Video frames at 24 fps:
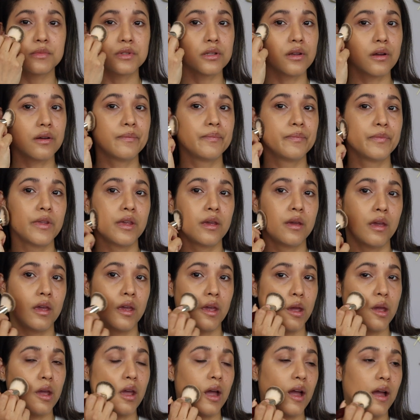So
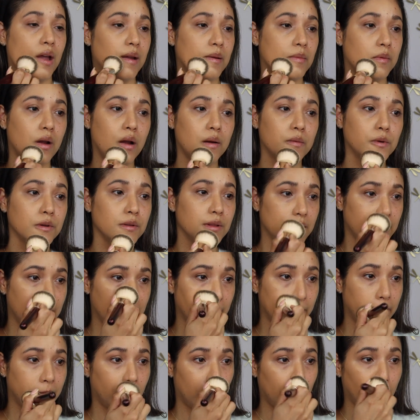I will
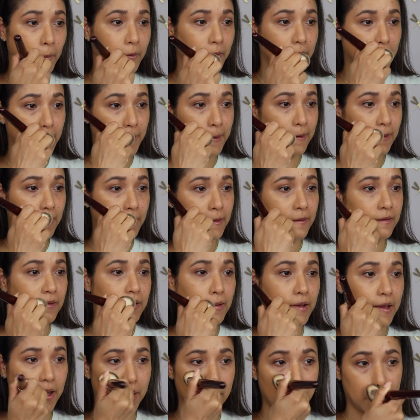leave all
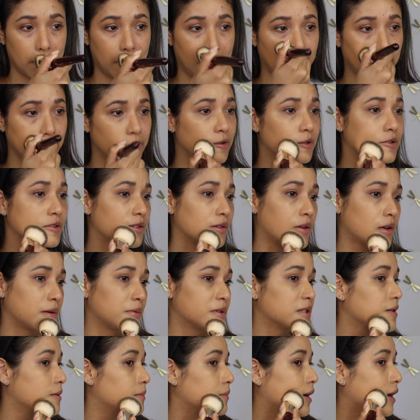details in my
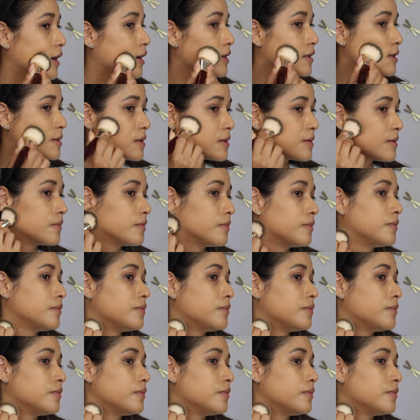description box.